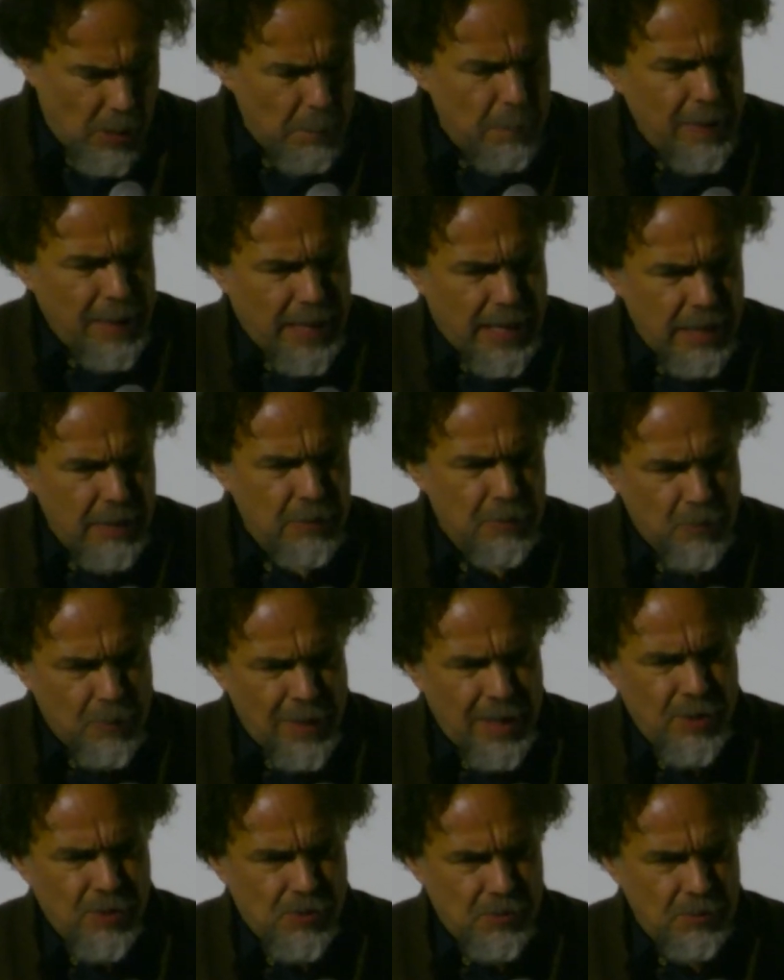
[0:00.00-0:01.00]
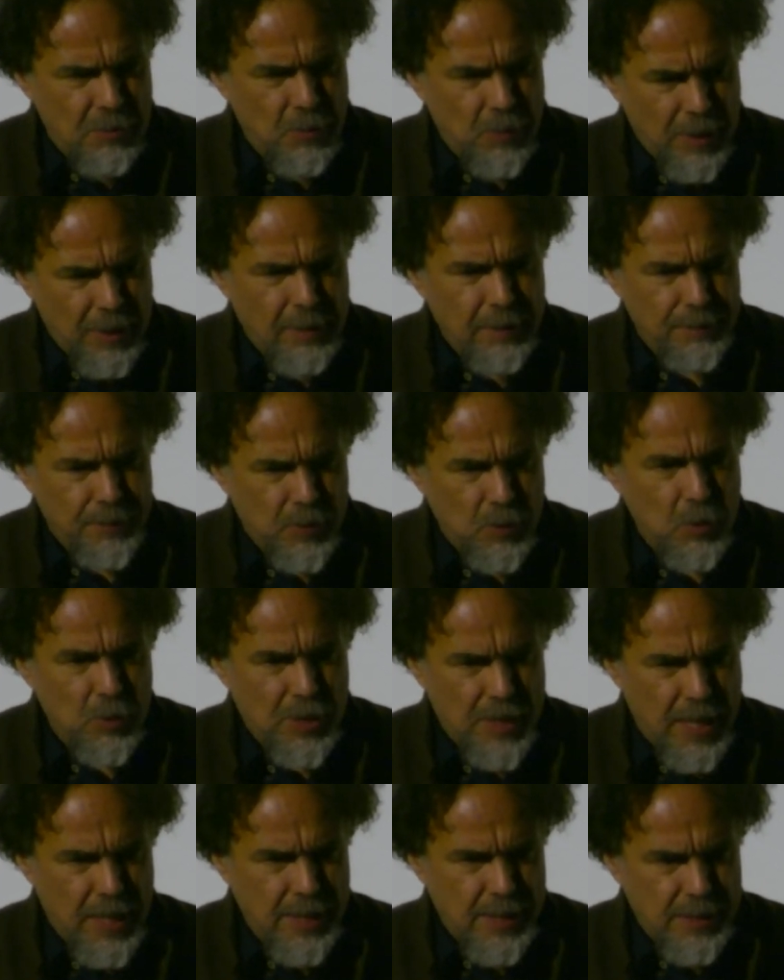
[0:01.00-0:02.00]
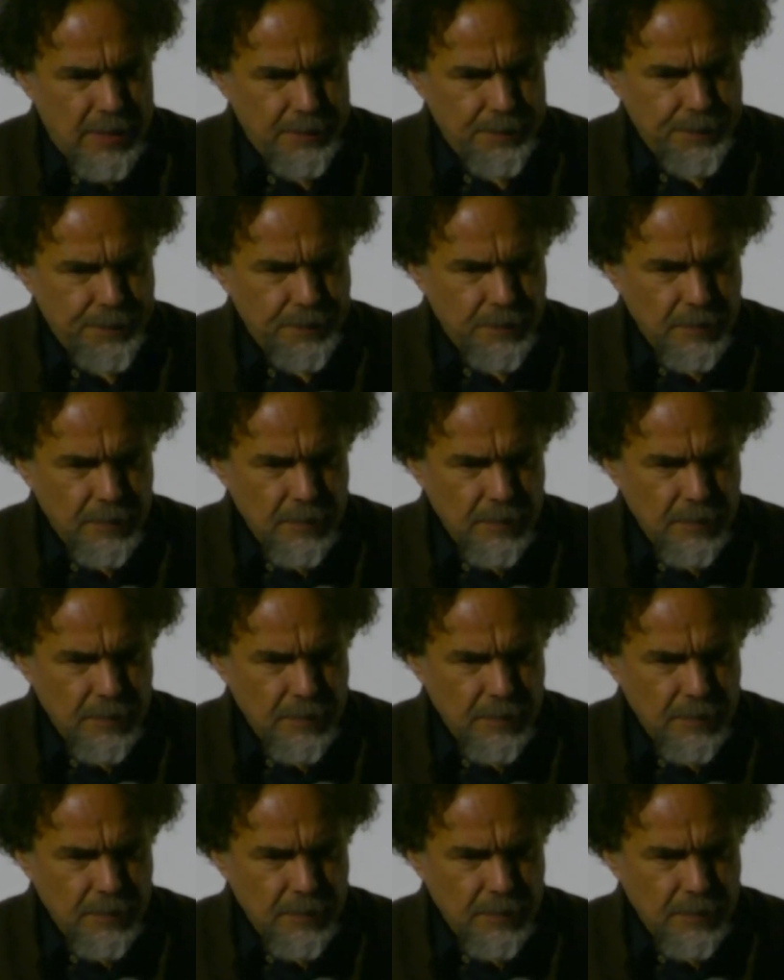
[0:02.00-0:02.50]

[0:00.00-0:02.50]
complicated relation with success,